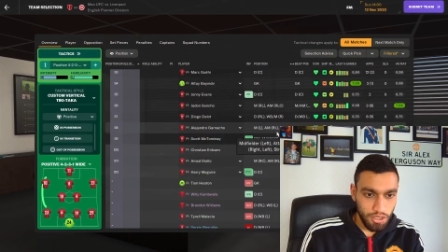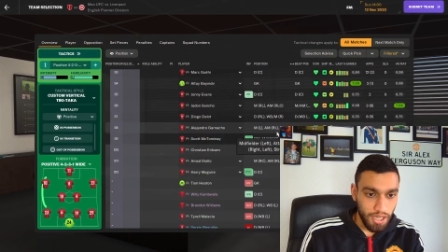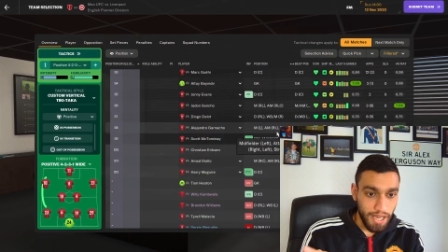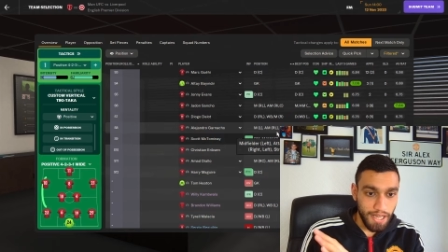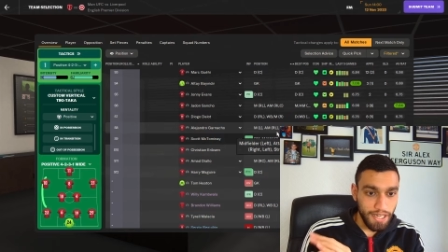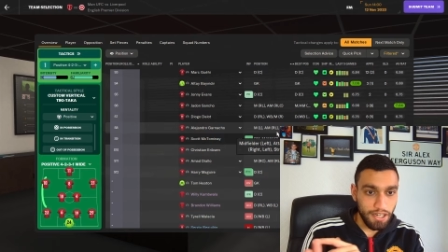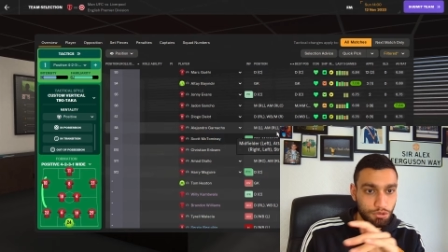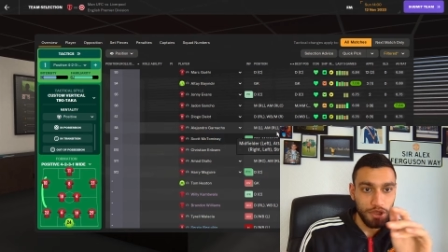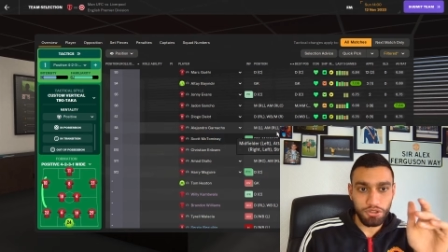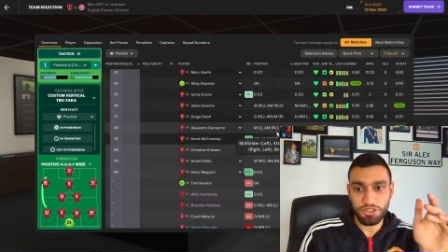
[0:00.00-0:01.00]
and
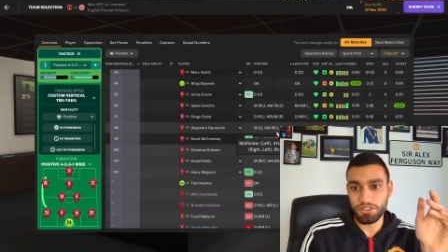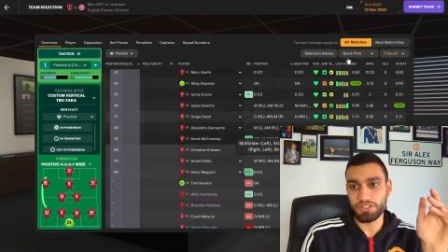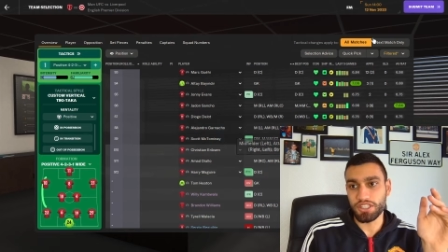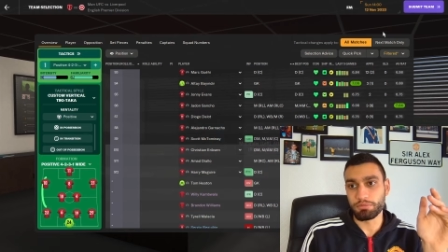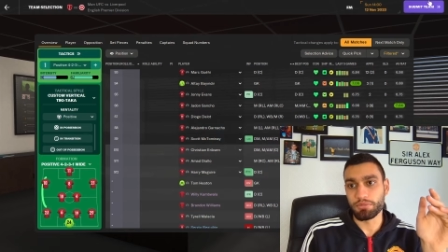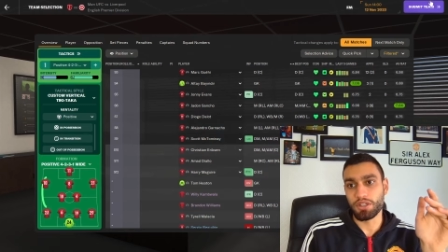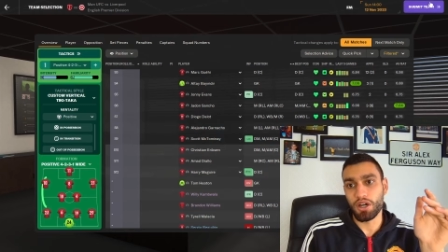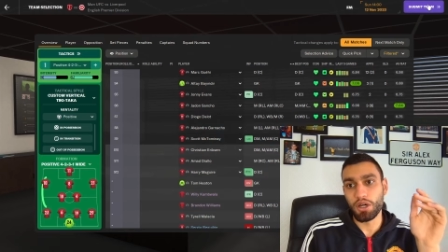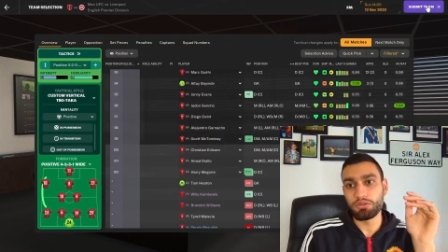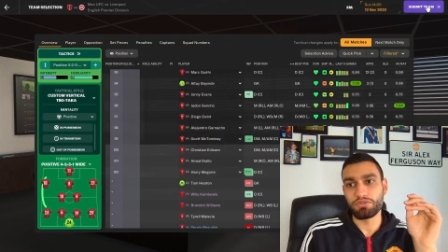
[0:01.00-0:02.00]
everyone else is the same.
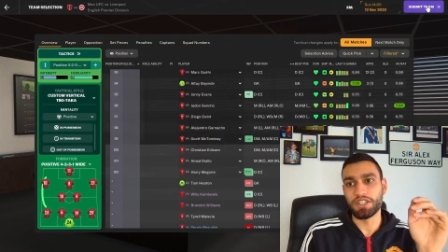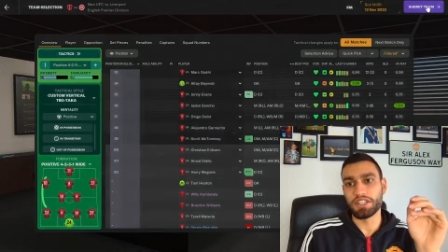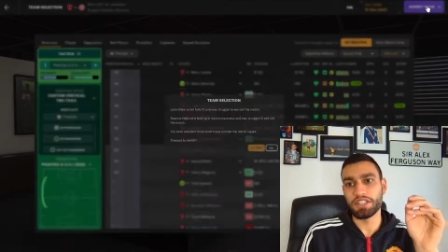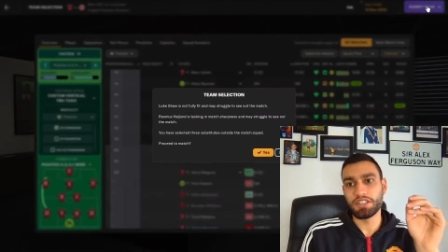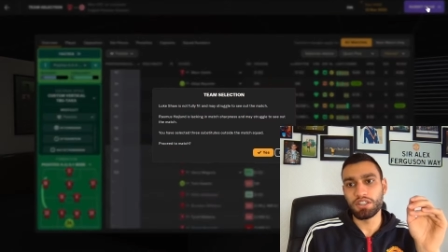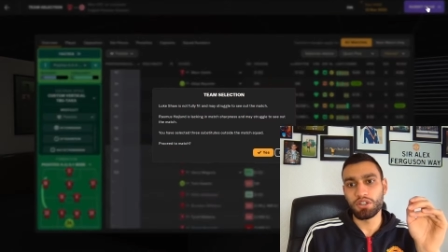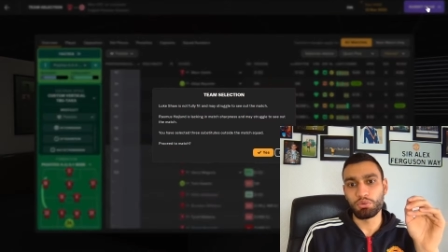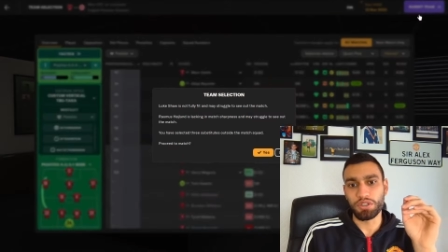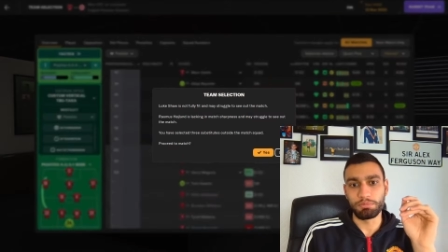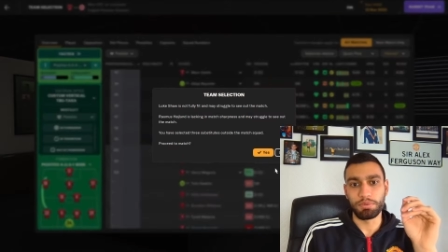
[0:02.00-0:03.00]
Hopefully,
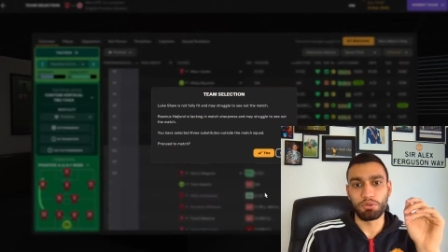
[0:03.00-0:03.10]
we can pull